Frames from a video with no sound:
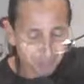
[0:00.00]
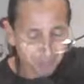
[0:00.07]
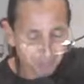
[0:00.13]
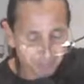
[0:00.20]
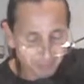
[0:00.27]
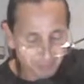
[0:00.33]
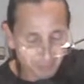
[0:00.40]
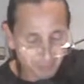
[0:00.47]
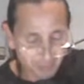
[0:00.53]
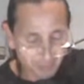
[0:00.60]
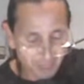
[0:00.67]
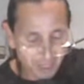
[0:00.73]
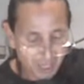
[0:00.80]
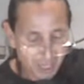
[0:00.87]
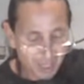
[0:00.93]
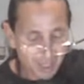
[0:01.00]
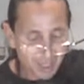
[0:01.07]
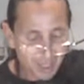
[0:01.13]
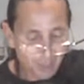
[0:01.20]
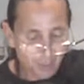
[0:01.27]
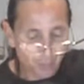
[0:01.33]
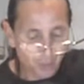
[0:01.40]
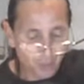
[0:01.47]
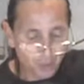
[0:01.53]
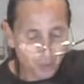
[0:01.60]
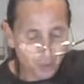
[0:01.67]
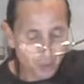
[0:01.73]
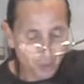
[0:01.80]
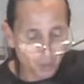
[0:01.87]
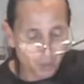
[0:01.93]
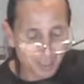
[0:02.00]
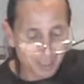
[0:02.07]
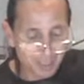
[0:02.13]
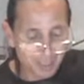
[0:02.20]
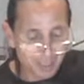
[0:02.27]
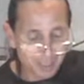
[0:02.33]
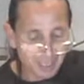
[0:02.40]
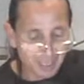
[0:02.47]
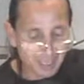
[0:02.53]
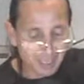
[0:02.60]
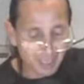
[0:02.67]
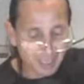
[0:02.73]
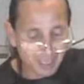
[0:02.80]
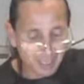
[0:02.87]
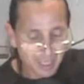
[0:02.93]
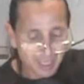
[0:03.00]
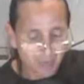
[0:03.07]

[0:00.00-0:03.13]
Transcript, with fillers: Mm. Therefore, it is no great thing